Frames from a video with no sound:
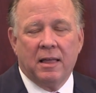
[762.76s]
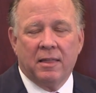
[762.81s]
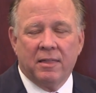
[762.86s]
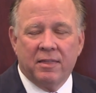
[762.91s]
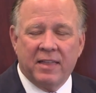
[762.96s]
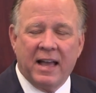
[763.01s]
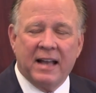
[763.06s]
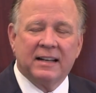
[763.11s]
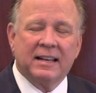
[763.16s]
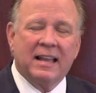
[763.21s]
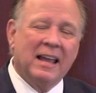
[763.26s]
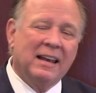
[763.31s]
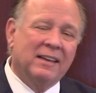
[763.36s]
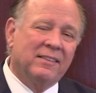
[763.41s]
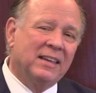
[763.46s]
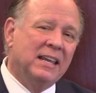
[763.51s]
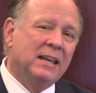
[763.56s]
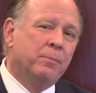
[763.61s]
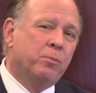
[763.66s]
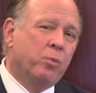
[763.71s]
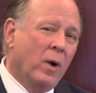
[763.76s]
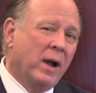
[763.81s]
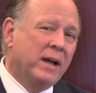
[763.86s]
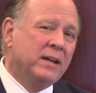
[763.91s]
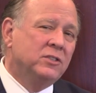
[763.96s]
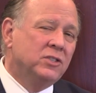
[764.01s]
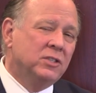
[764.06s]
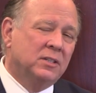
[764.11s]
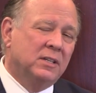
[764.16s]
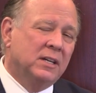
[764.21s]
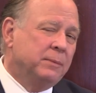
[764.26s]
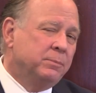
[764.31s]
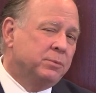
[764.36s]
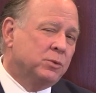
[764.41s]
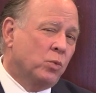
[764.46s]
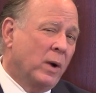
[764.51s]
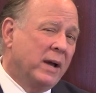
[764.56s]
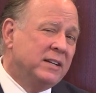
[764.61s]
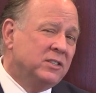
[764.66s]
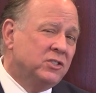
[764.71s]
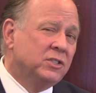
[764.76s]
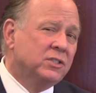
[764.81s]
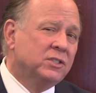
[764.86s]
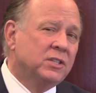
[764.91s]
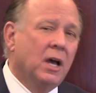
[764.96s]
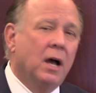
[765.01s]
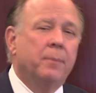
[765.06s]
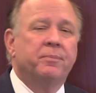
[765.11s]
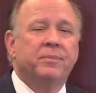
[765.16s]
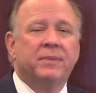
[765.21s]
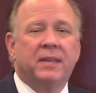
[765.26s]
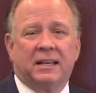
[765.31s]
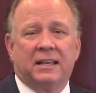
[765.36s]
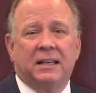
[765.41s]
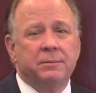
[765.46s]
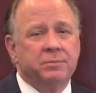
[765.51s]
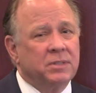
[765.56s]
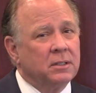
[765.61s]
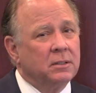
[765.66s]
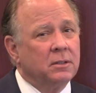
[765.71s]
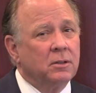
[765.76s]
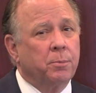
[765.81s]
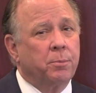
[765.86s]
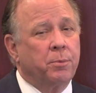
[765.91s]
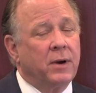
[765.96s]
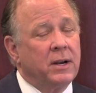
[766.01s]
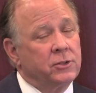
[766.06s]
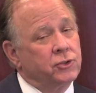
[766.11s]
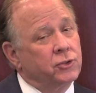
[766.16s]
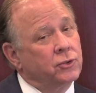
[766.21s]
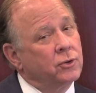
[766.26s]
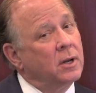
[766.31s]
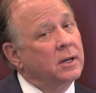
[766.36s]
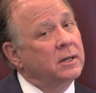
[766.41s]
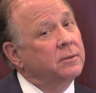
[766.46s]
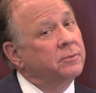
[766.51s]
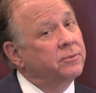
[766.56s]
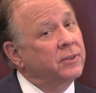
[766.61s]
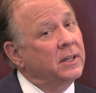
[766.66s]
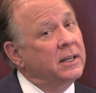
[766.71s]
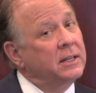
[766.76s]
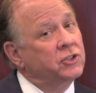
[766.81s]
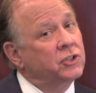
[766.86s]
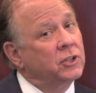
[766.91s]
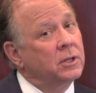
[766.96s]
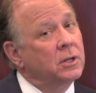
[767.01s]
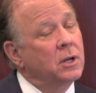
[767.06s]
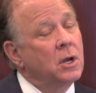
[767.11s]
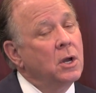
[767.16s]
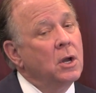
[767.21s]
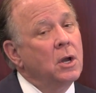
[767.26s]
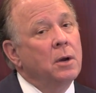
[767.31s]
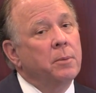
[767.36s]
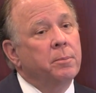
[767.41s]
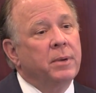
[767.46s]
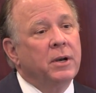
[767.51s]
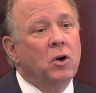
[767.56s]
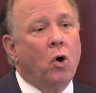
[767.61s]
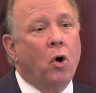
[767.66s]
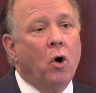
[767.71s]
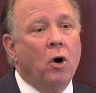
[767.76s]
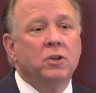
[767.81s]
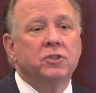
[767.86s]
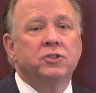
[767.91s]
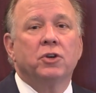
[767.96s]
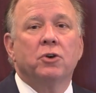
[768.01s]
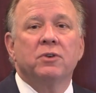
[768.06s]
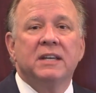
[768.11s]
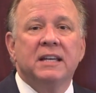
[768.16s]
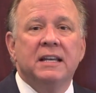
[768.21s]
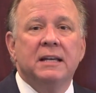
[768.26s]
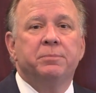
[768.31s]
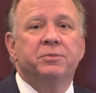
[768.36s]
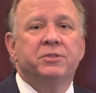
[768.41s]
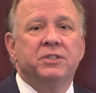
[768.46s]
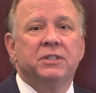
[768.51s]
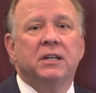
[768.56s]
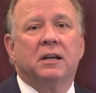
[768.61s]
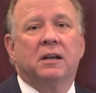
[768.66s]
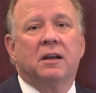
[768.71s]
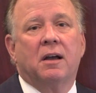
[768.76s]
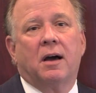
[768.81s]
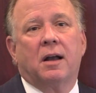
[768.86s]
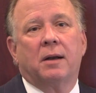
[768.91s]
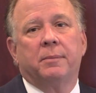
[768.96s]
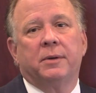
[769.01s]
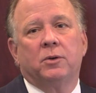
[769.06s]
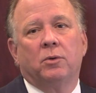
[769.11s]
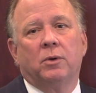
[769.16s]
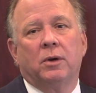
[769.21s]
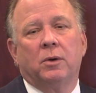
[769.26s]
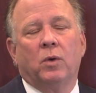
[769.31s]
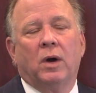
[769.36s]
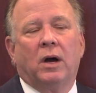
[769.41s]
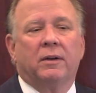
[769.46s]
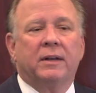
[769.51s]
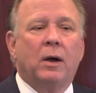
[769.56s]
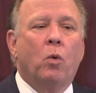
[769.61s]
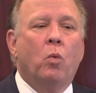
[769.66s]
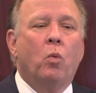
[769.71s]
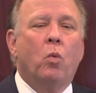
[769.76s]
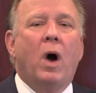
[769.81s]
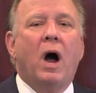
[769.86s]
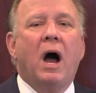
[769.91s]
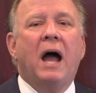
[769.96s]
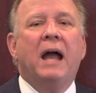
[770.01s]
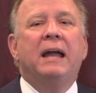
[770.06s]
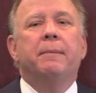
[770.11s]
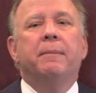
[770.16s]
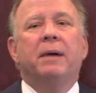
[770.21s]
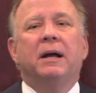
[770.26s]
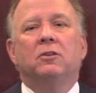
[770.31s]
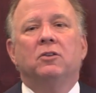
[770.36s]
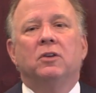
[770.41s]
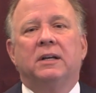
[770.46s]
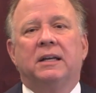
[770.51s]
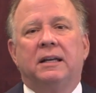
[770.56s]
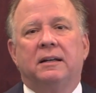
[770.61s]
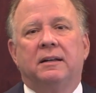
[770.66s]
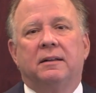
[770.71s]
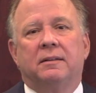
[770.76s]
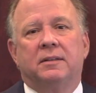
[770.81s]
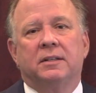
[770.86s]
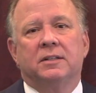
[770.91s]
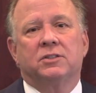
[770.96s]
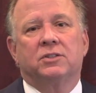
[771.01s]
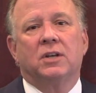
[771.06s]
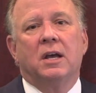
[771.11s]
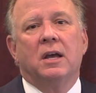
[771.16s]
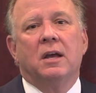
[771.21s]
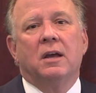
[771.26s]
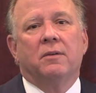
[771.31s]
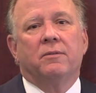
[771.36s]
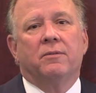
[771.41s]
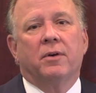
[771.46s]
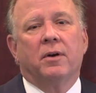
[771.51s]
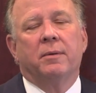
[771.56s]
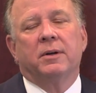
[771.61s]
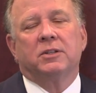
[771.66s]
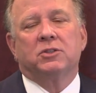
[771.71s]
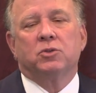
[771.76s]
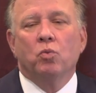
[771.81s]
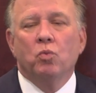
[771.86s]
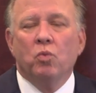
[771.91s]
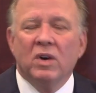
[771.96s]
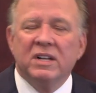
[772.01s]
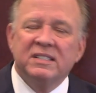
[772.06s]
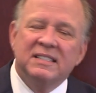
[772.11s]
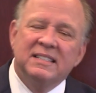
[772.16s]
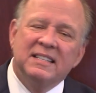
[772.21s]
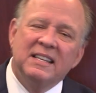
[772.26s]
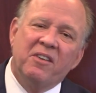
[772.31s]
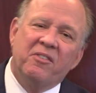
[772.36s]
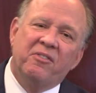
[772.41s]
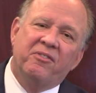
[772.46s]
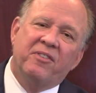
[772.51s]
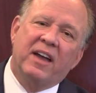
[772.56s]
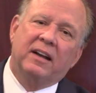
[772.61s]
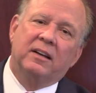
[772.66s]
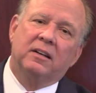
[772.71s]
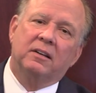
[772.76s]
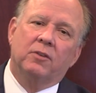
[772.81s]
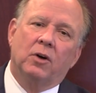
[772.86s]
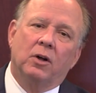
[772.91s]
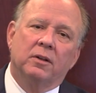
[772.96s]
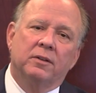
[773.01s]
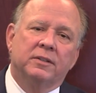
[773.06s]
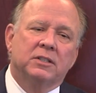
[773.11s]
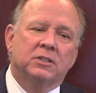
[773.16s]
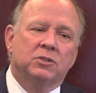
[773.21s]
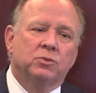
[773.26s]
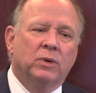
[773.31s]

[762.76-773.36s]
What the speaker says: That kind of keeps wages up. That keeps a little pressure on inflation, but it also keeps the economy doing well. Now, why am I looking at this very much? What's the effect of all this?